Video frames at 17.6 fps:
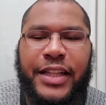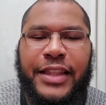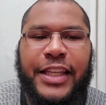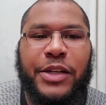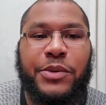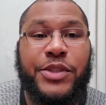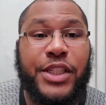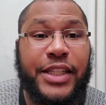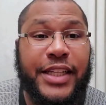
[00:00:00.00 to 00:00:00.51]

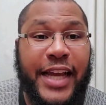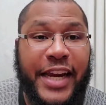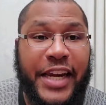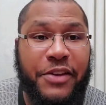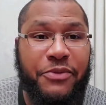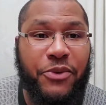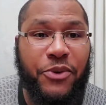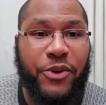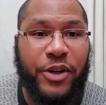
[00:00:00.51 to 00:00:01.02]
Then it was a
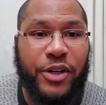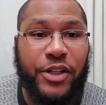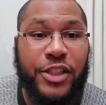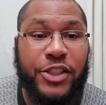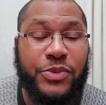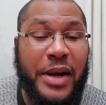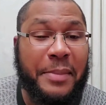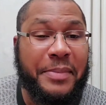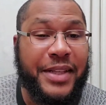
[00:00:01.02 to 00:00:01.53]
94.
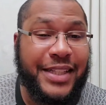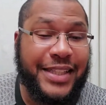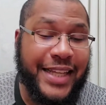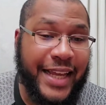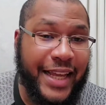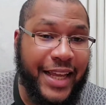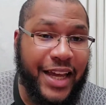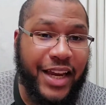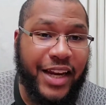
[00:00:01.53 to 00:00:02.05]
Swiped it,
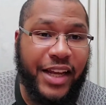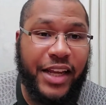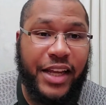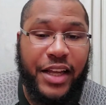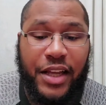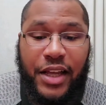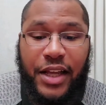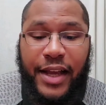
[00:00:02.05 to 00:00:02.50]
didn't get it.